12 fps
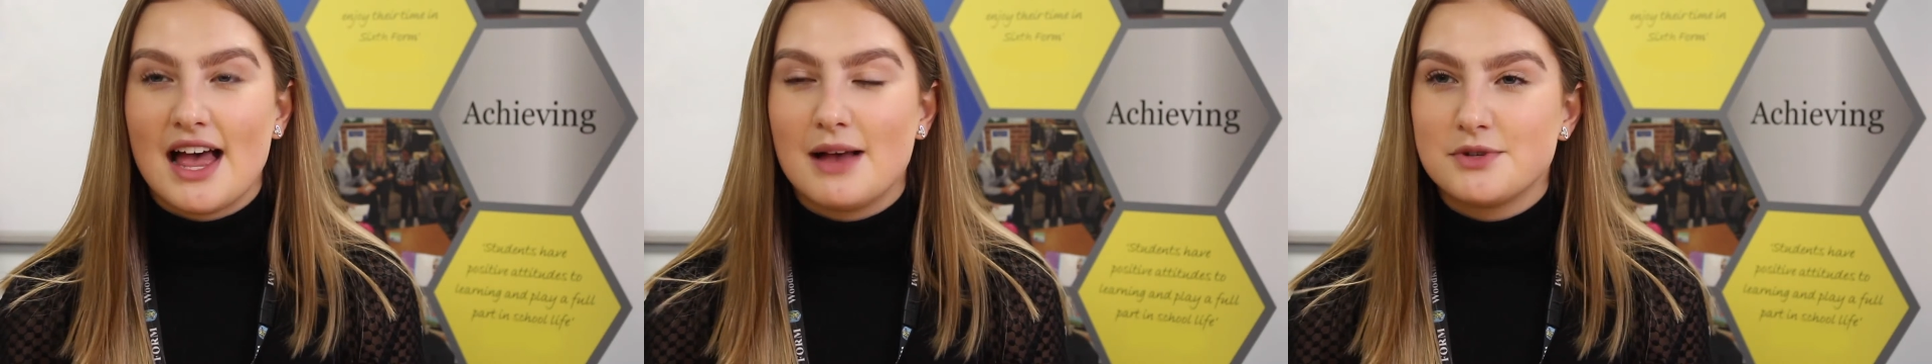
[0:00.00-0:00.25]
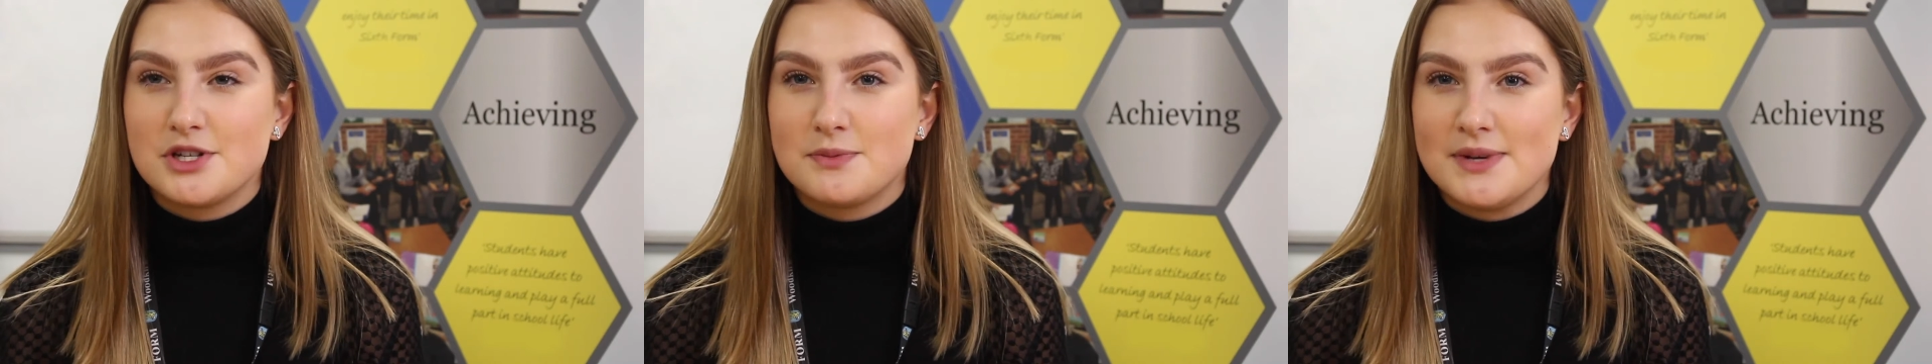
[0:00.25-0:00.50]

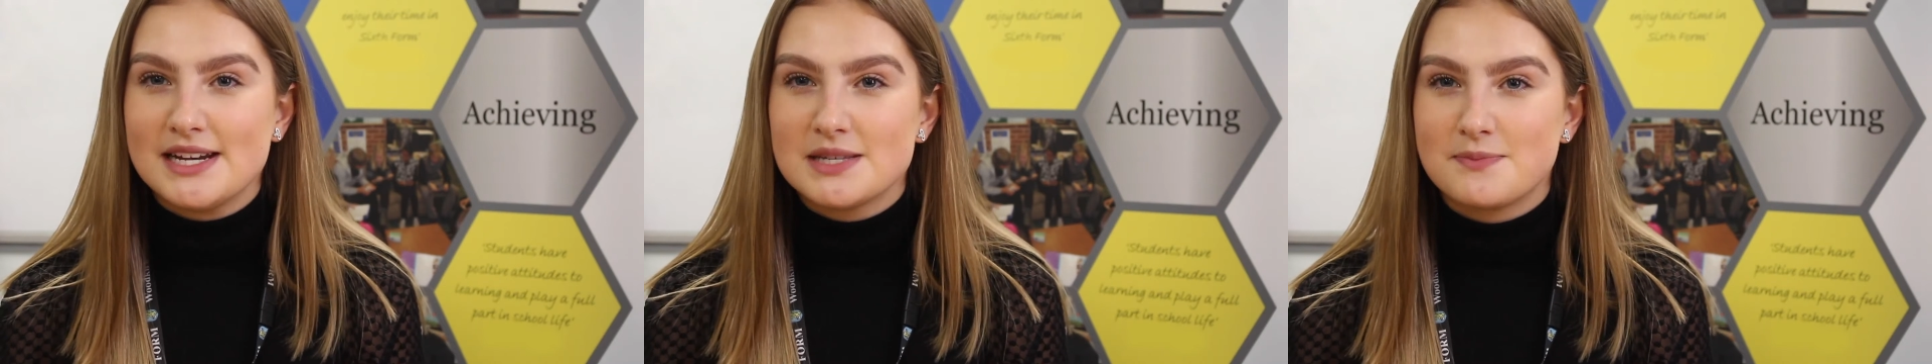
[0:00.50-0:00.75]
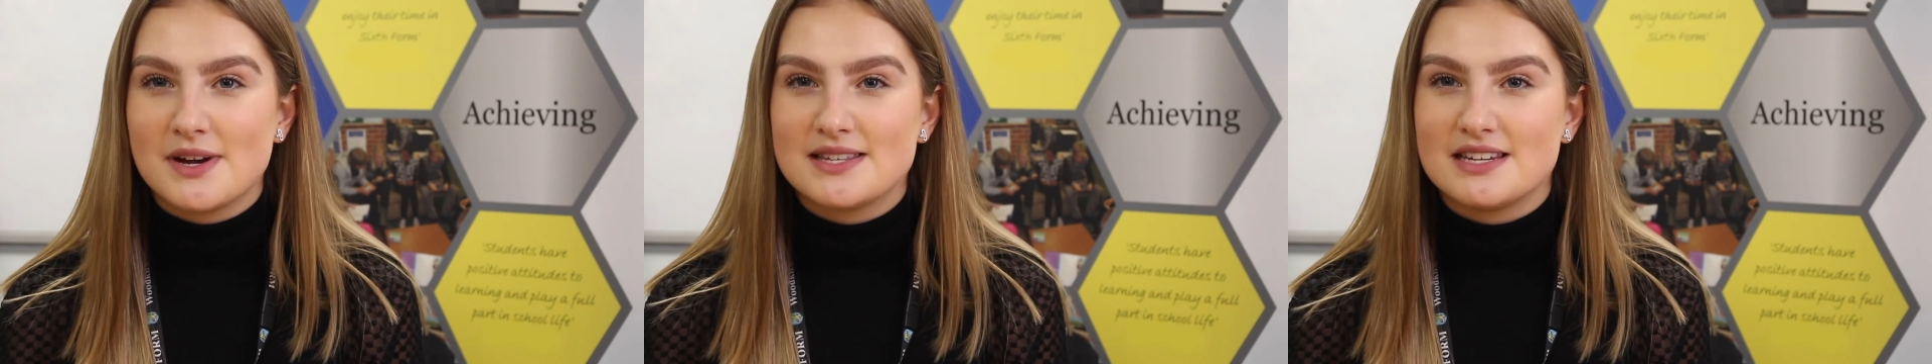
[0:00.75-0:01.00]
helps you to be
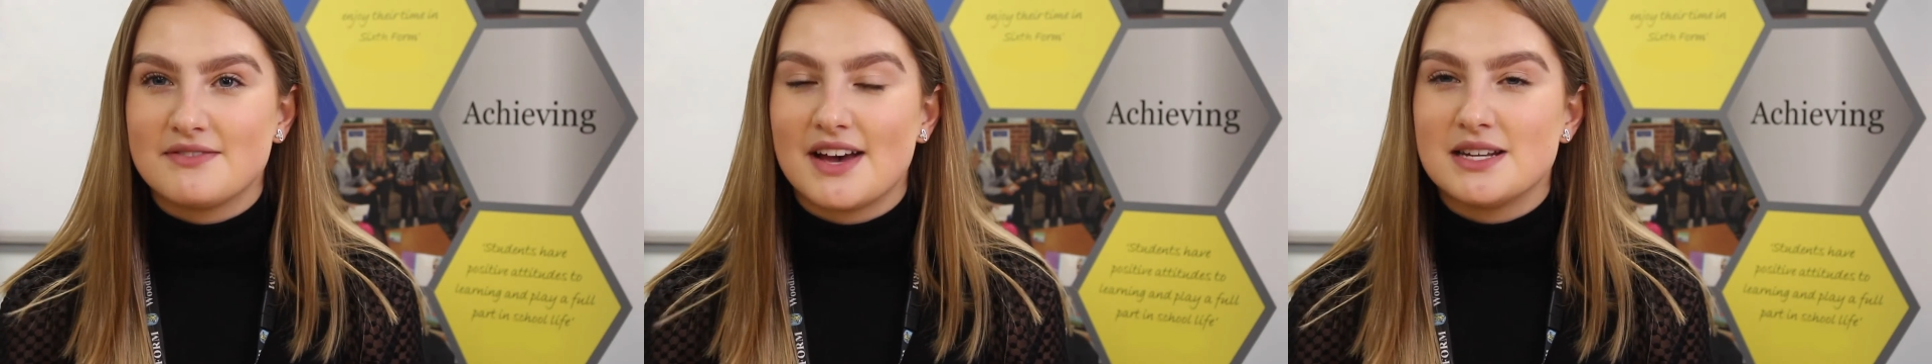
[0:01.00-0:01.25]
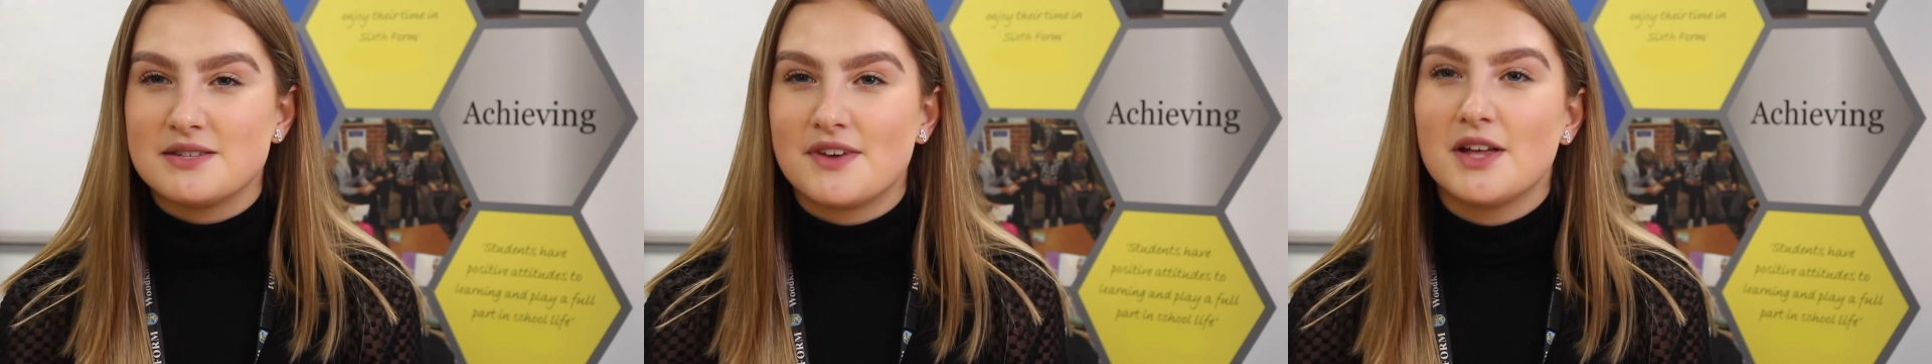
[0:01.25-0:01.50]
expressive
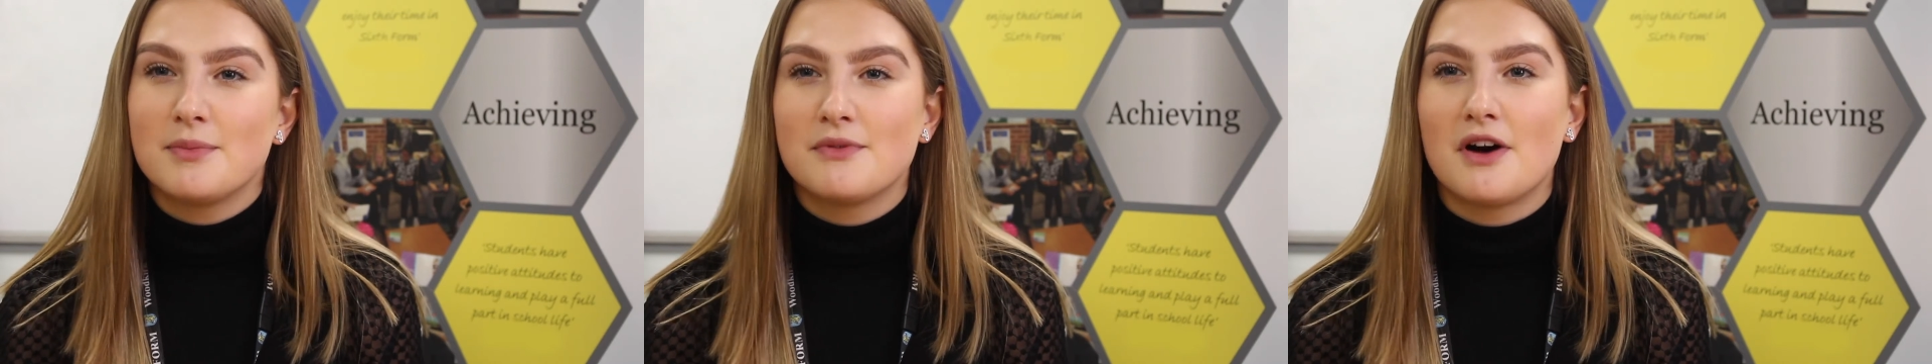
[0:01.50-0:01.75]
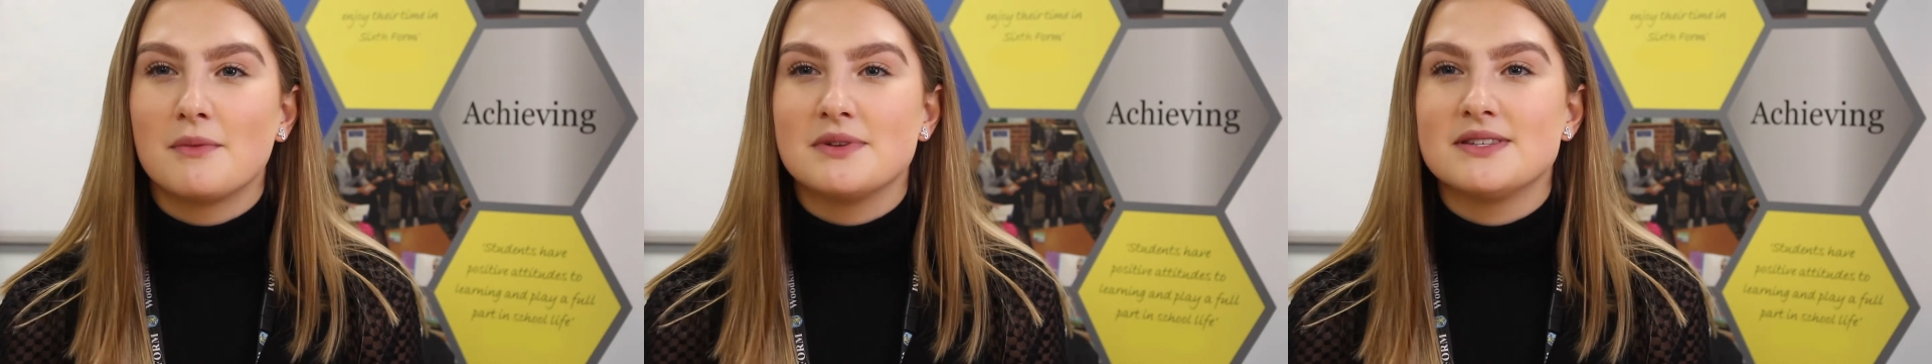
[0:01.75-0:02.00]
and develop
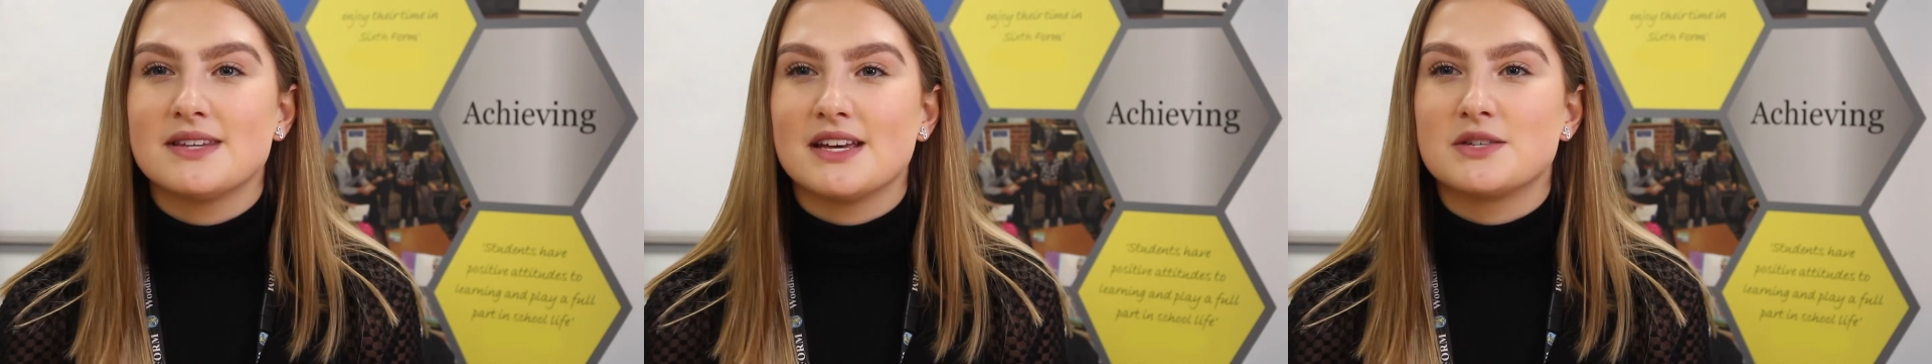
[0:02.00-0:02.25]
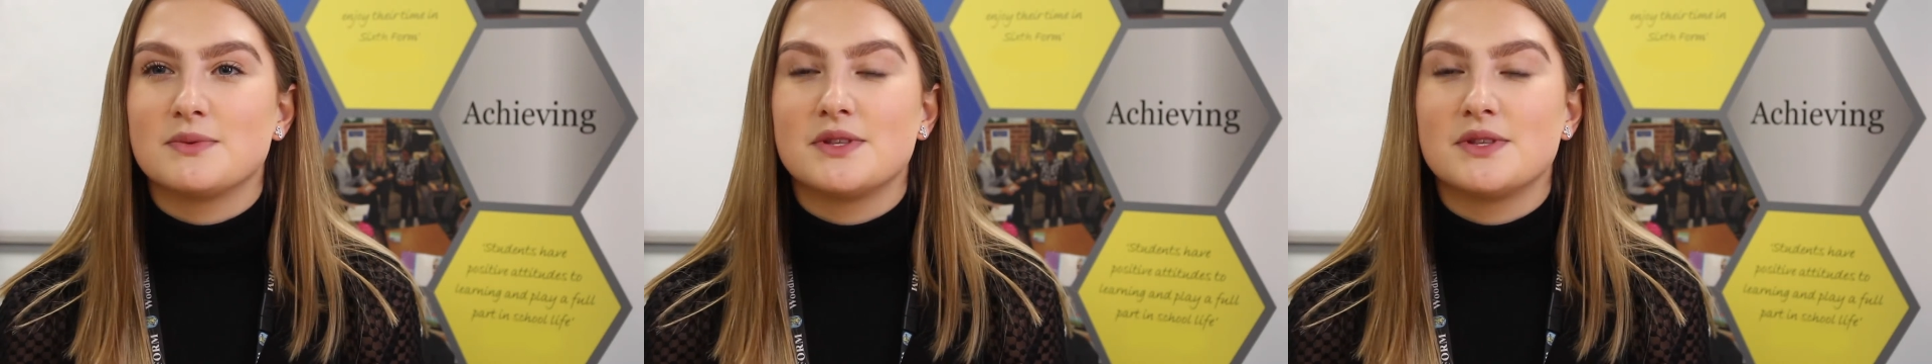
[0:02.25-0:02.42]
performance skills